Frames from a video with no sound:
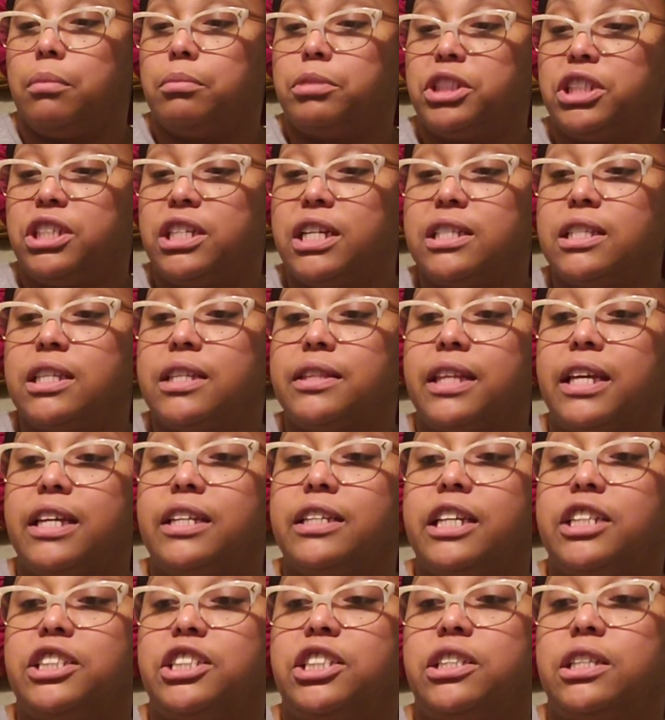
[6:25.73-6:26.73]
She doesn't
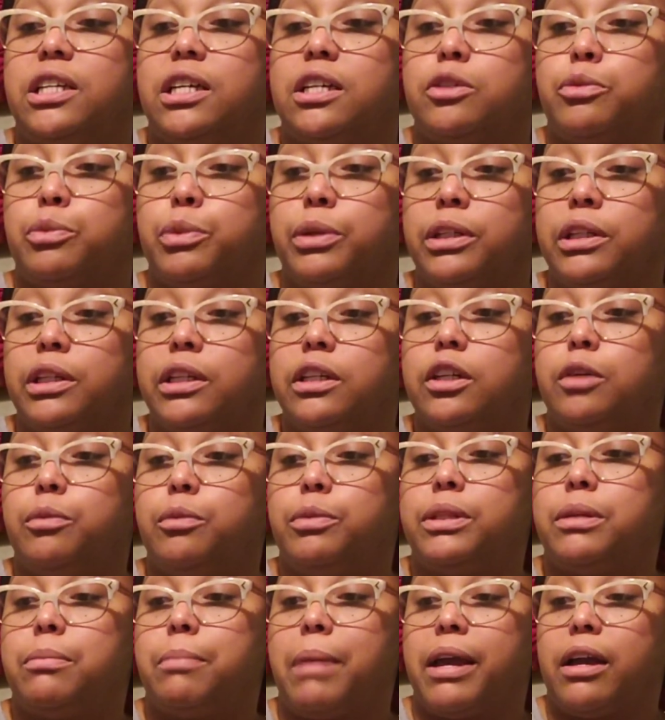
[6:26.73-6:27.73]
think that she does really good
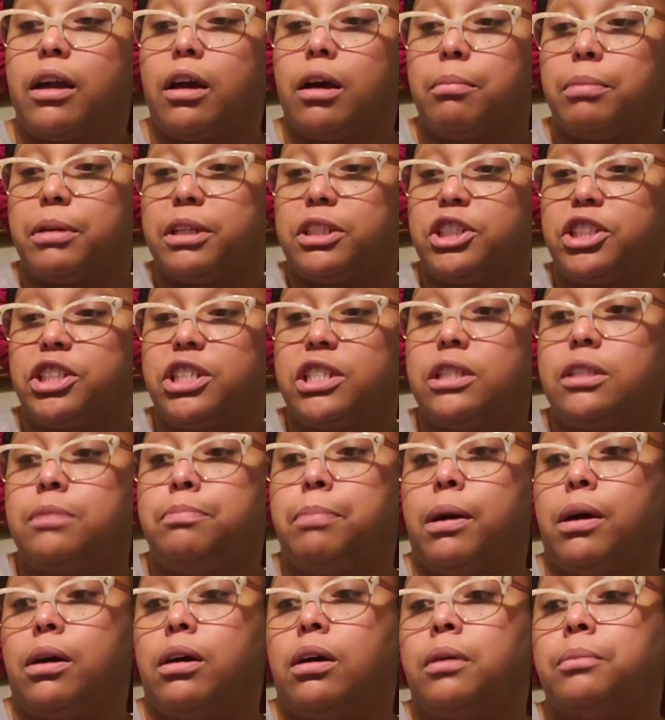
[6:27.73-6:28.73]
with the makeup, but she's
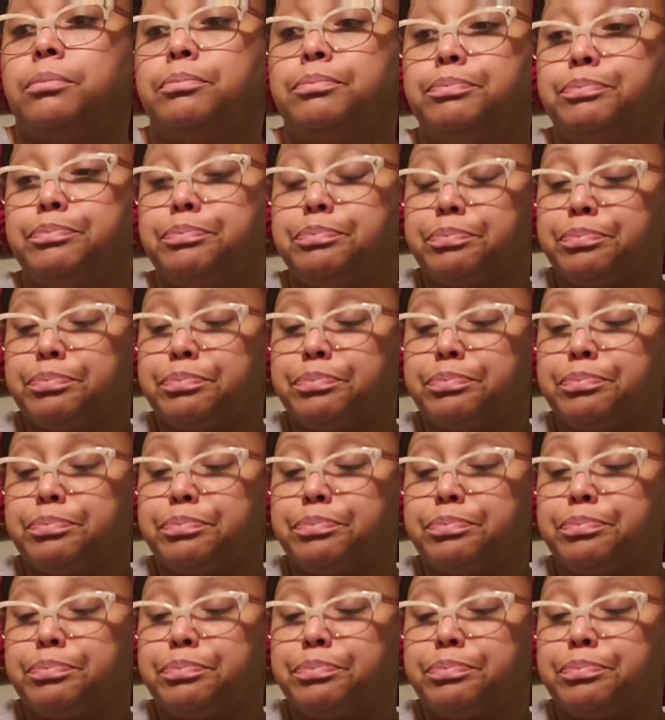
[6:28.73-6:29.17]
bomb